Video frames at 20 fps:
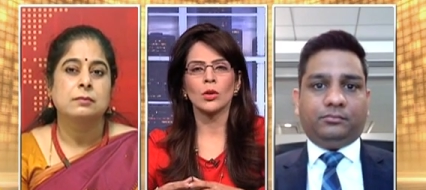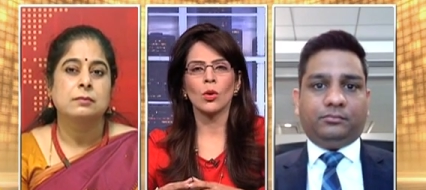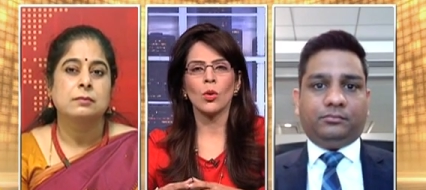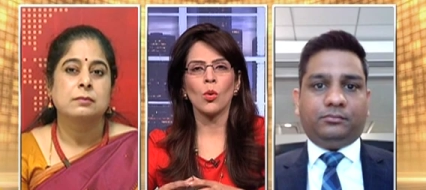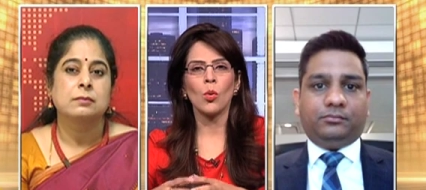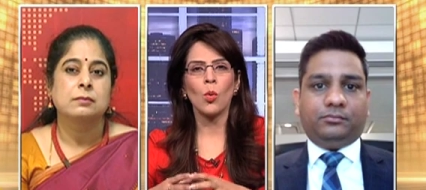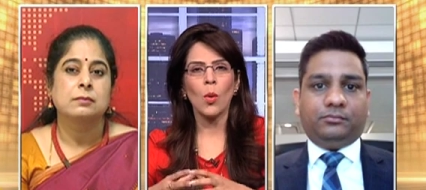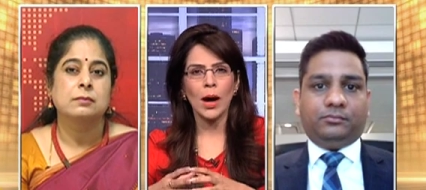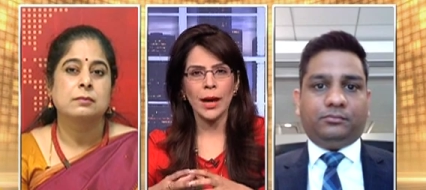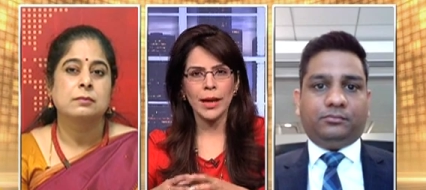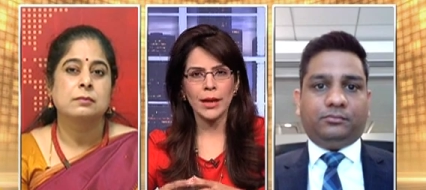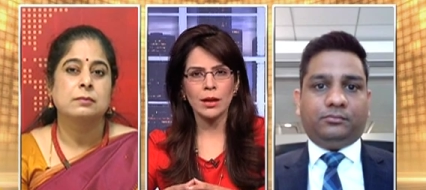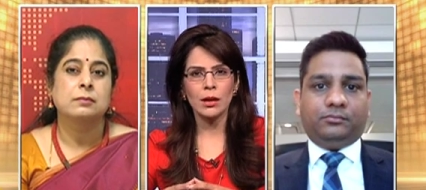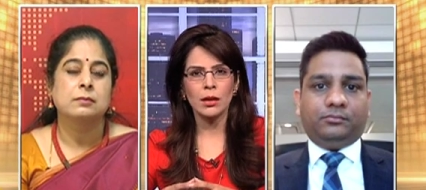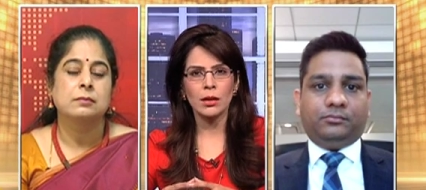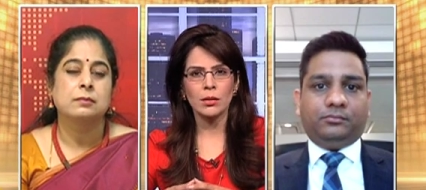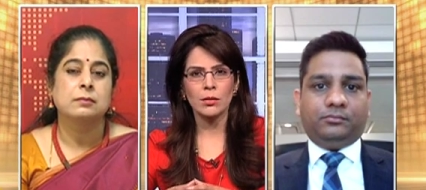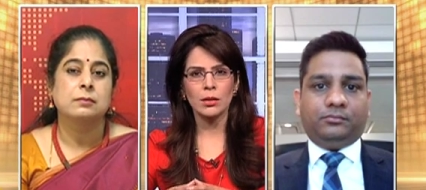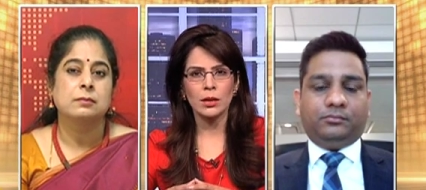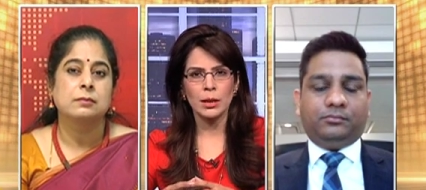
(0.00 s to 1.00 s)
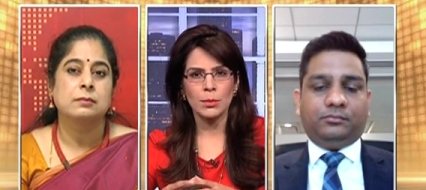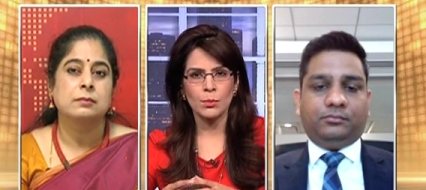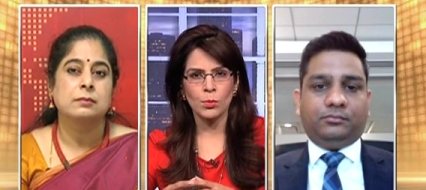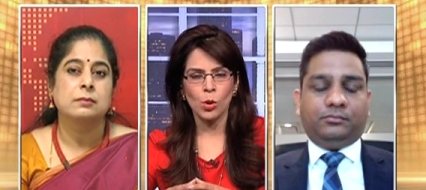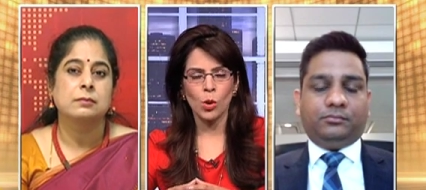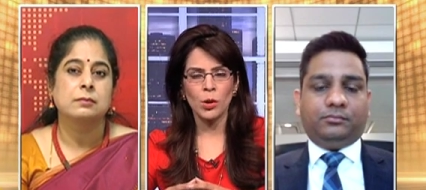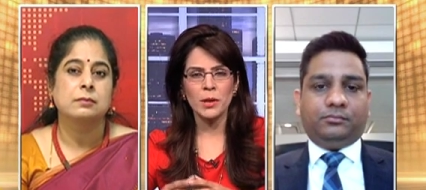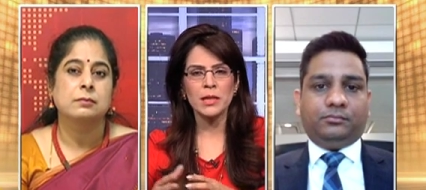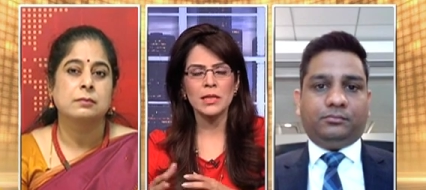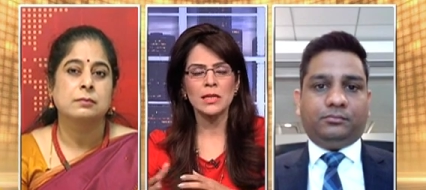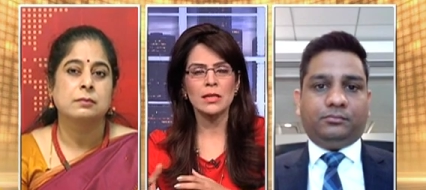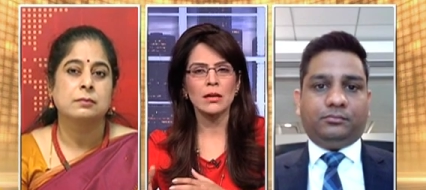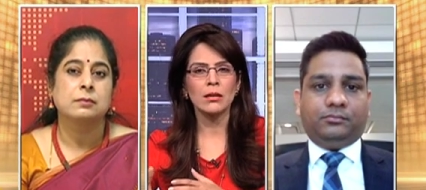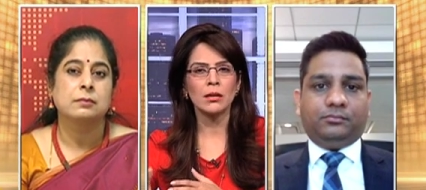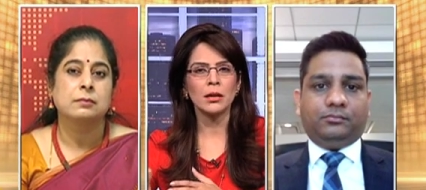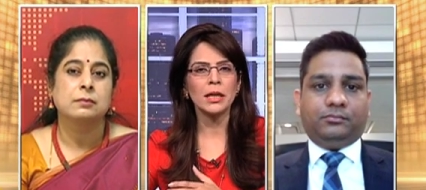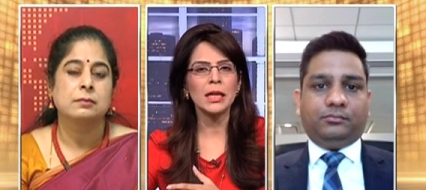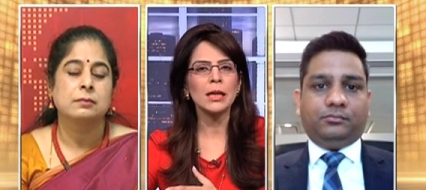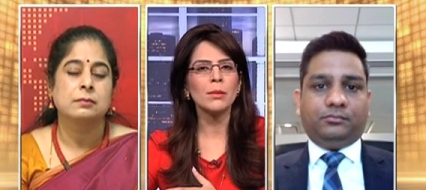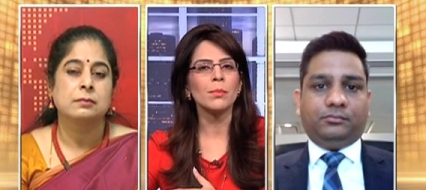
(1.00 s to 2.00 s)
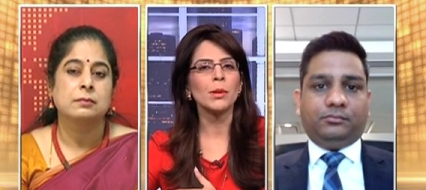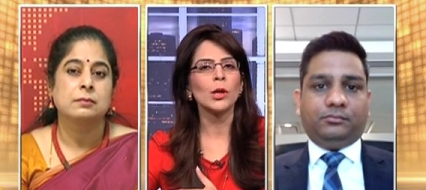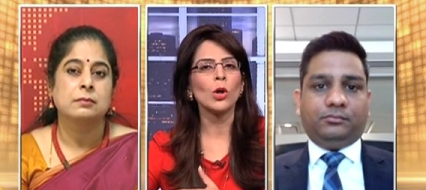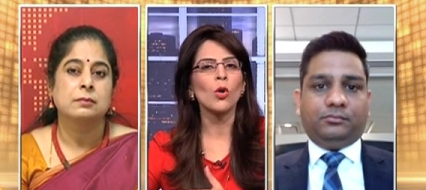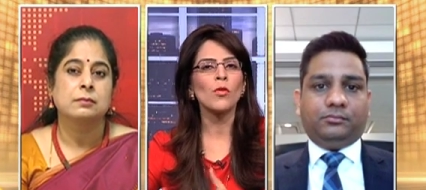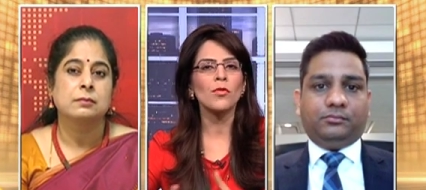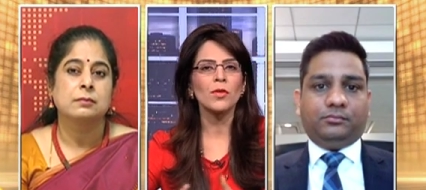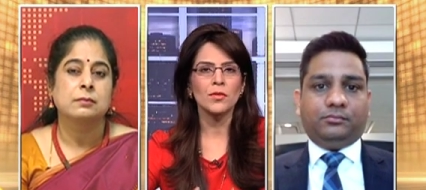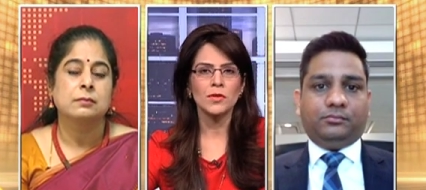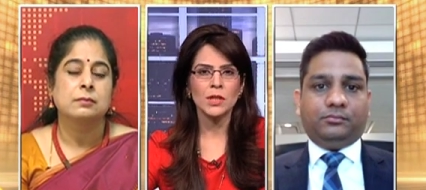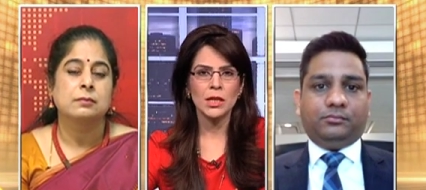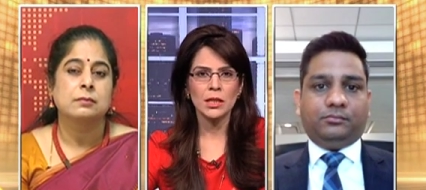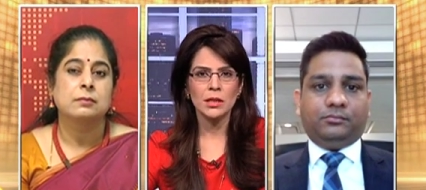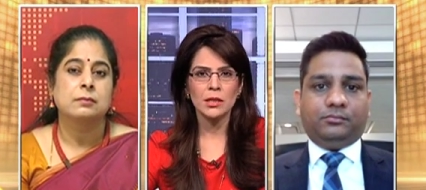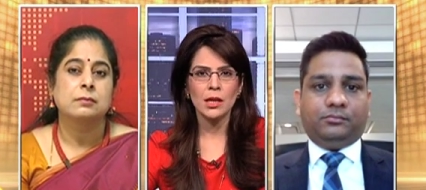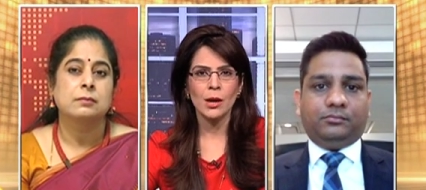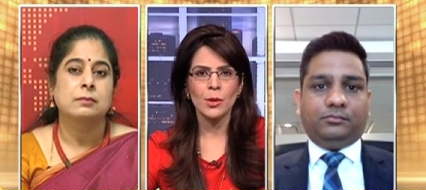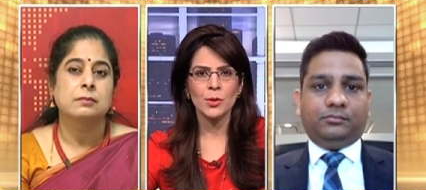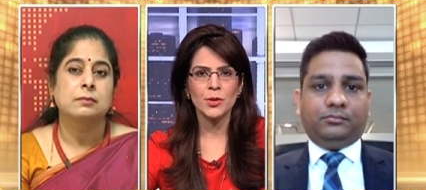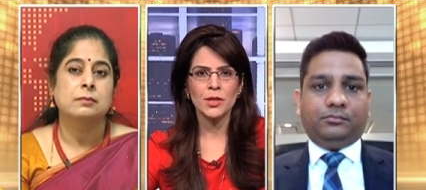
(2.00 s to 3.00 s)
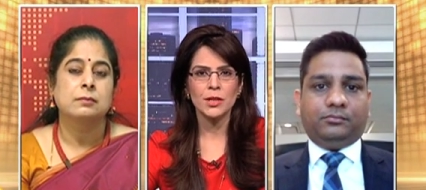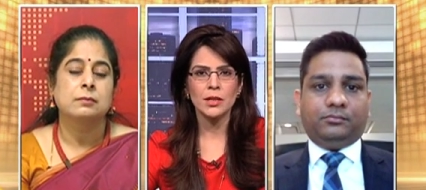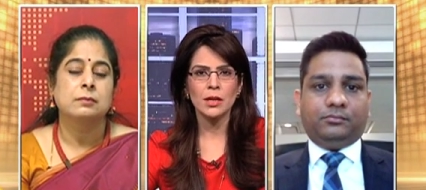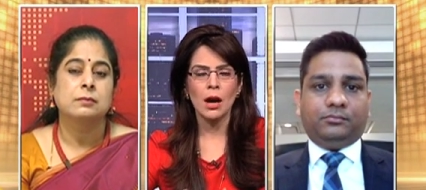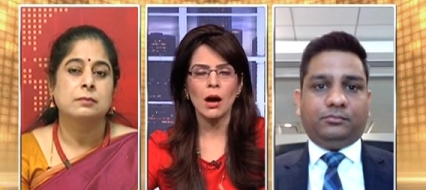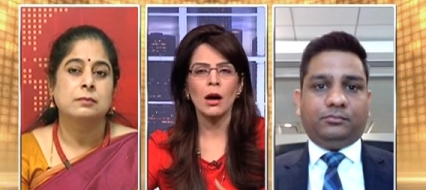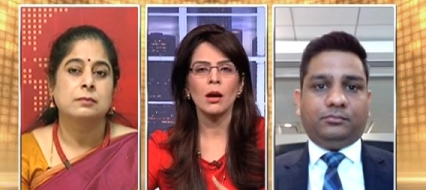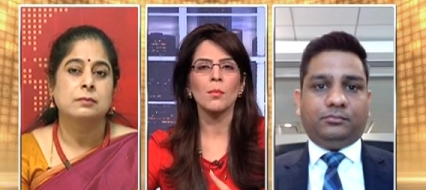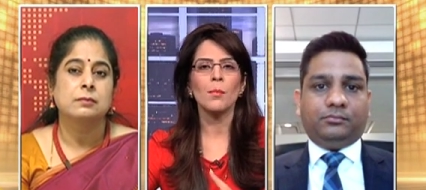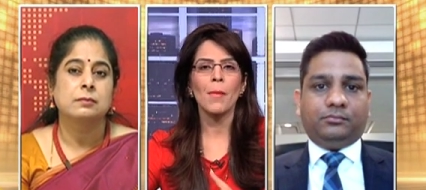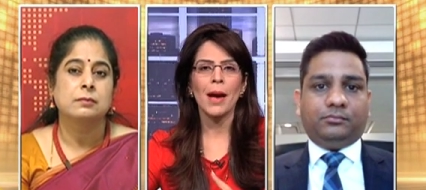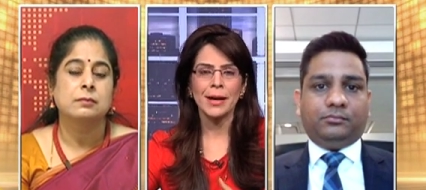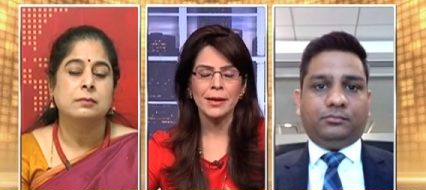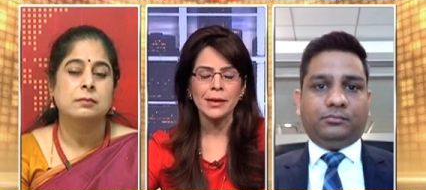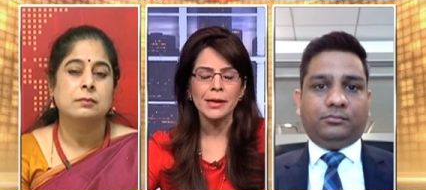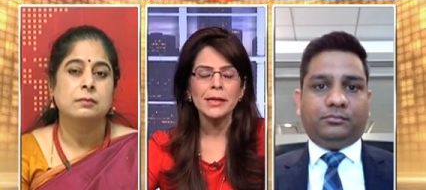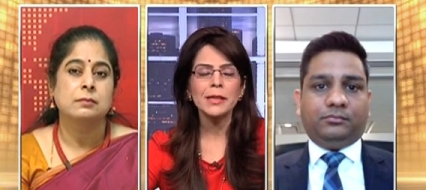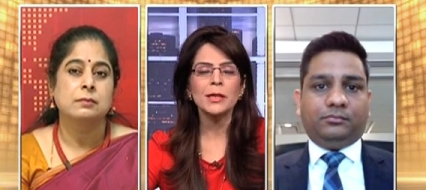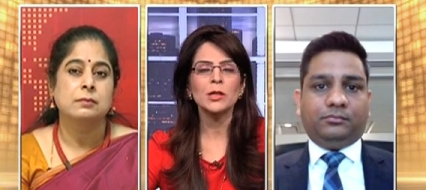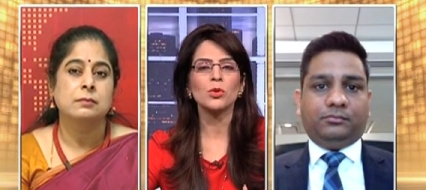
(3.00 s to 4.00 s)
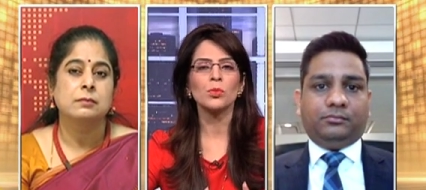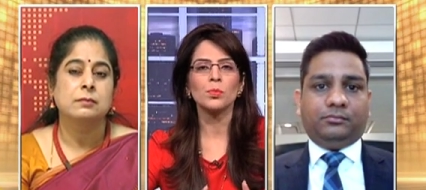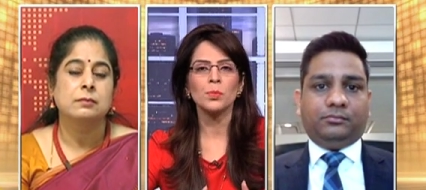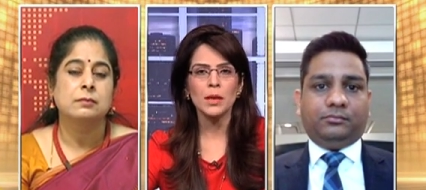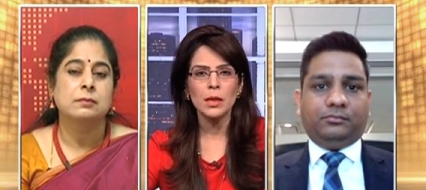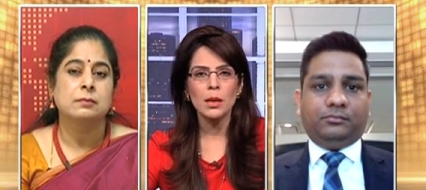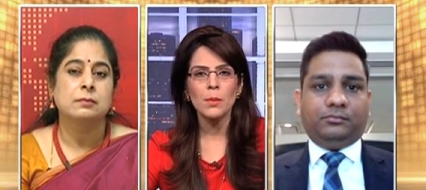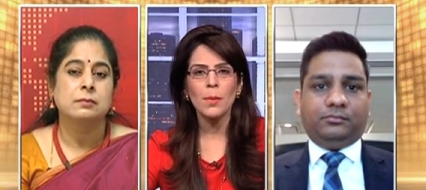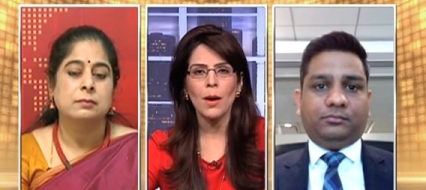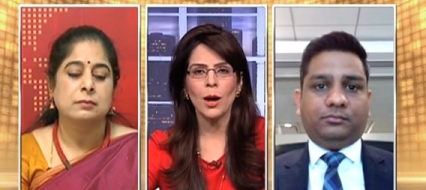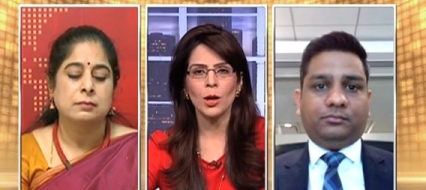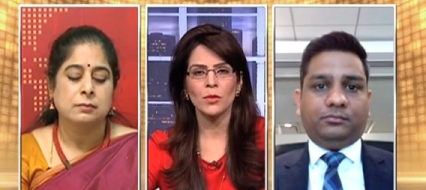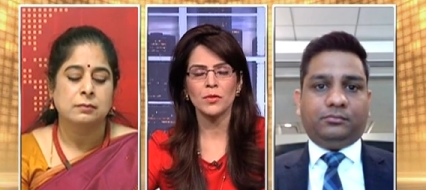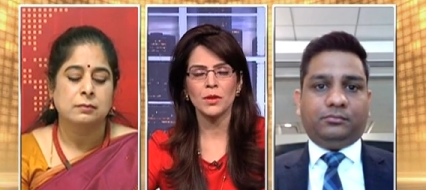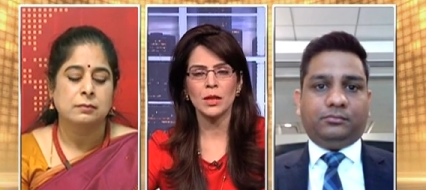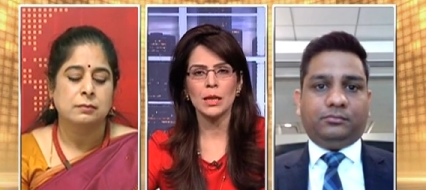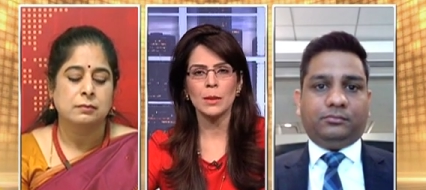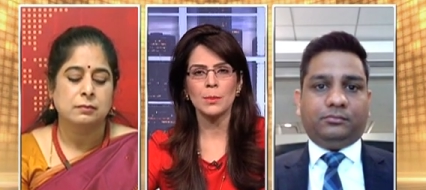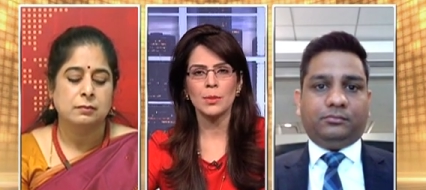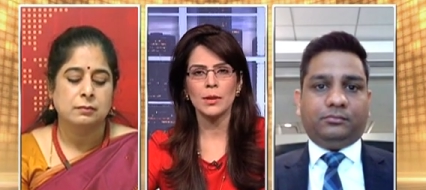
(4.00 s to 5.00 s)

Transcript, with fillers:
Speaker 1: while employees earning below 15,000 are mandated to be a part of the